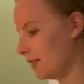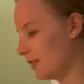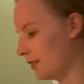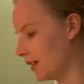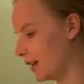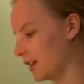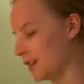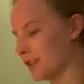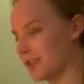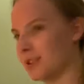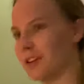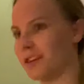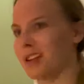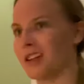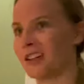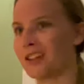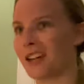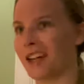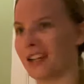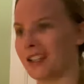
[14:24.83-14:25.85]
Alright, so
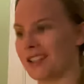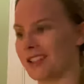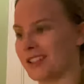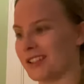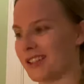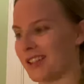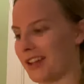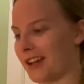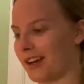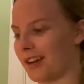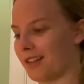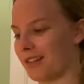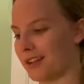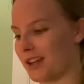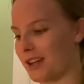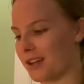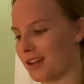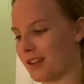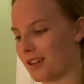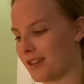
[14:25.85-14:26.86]
they're kind of
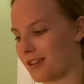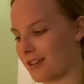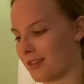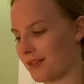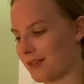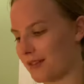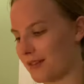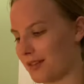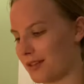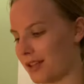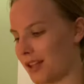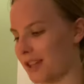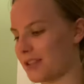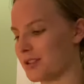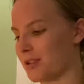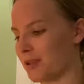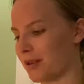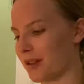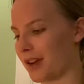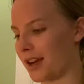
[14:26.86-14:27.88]
scary.
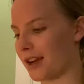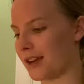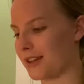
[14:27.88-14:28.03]
That's okay.